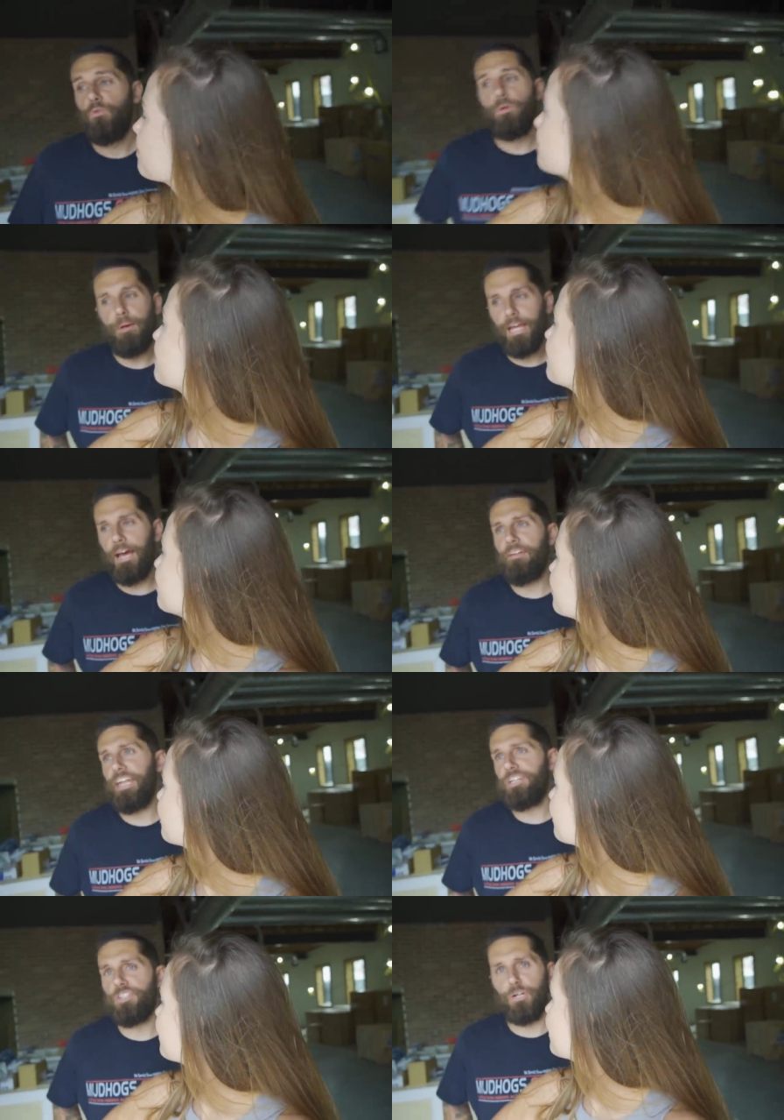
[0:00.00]
We might have that
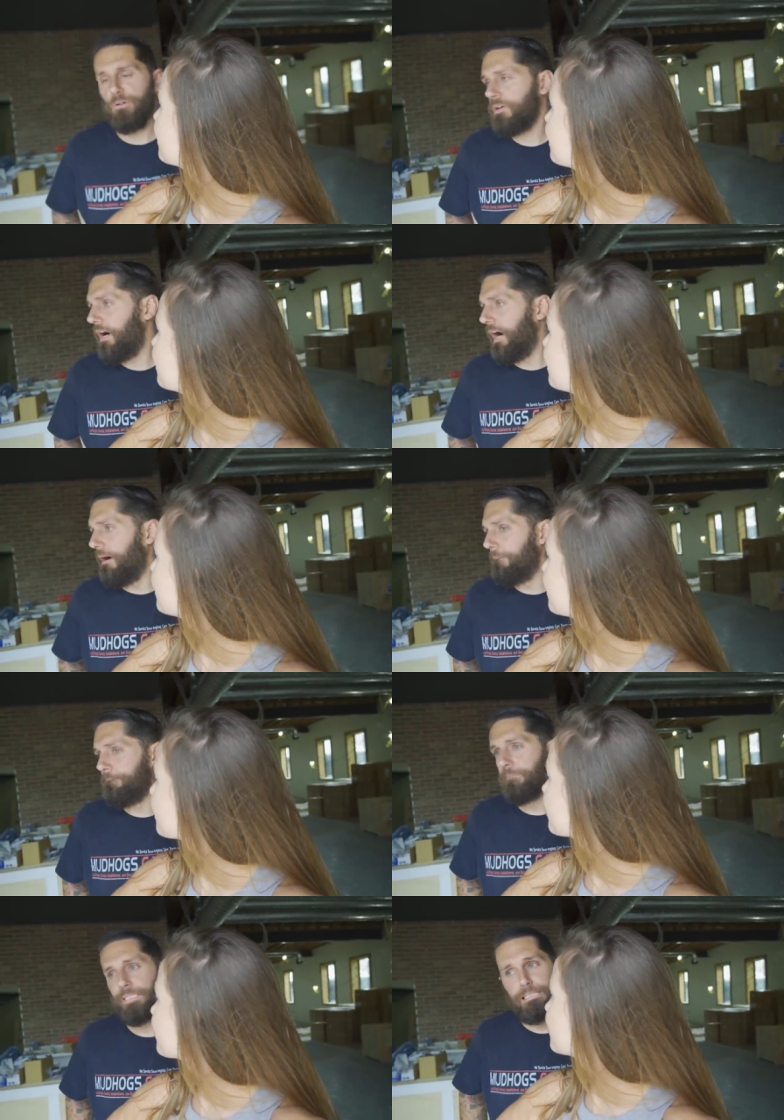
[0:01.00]
issue. Um,
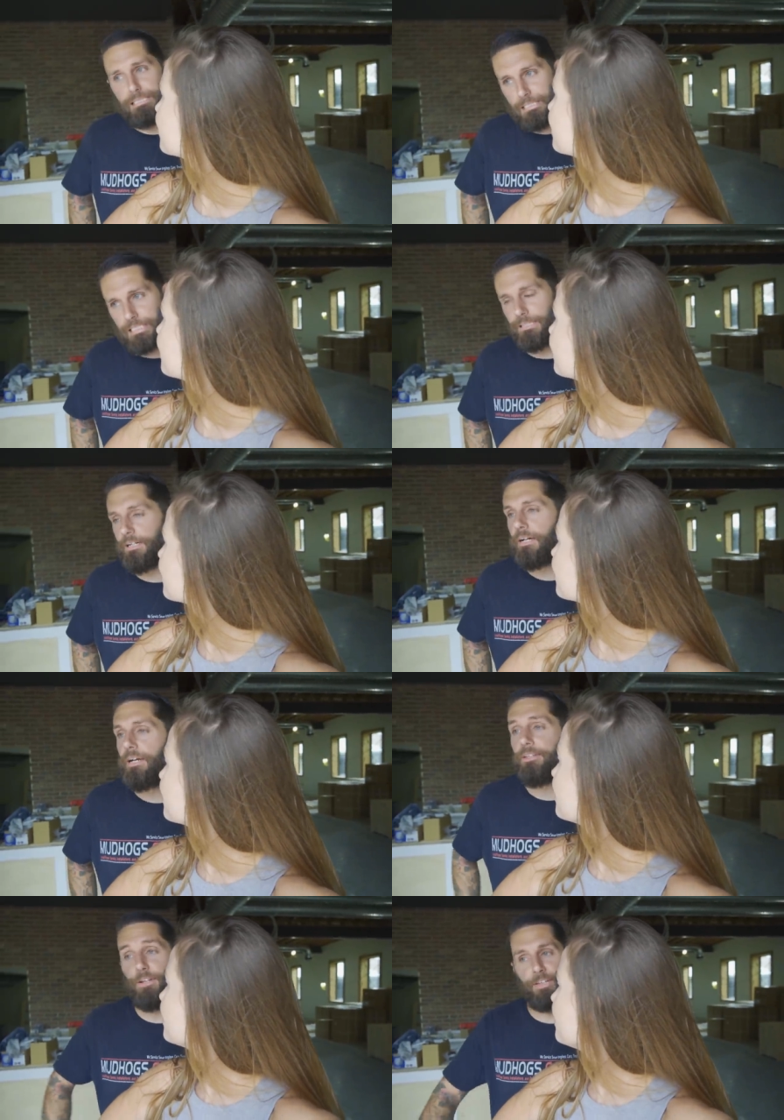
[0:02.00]
ugh.
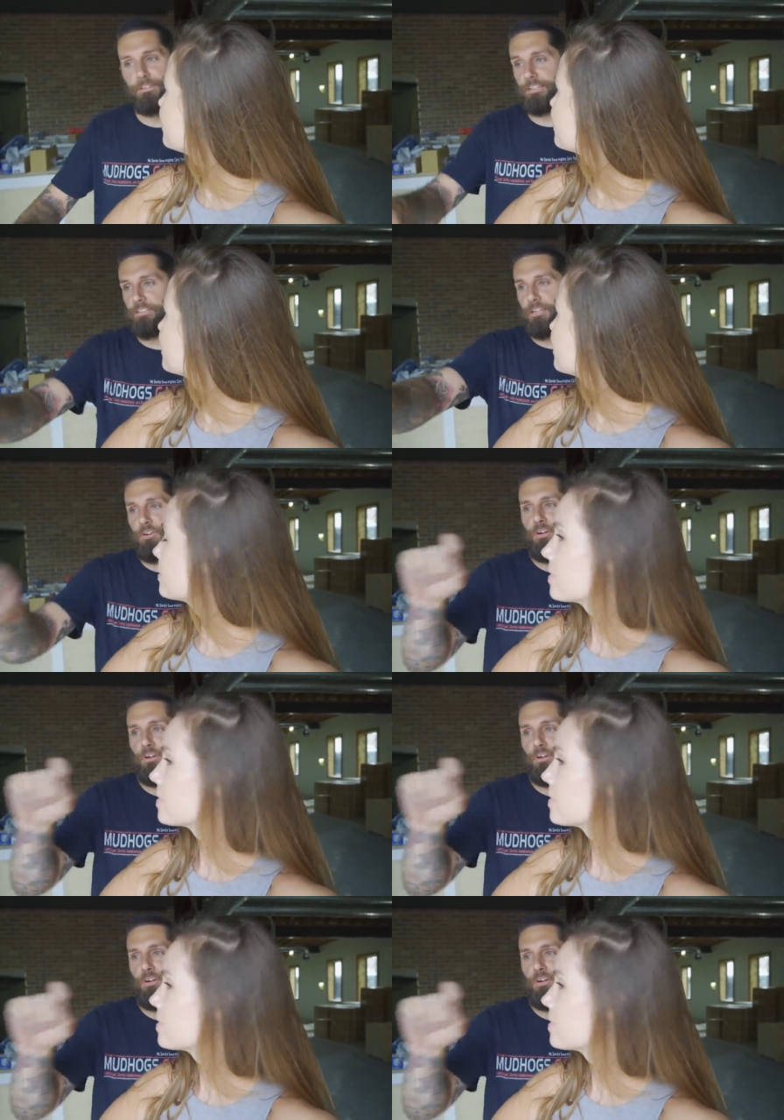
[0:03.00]
It doesn't, because that's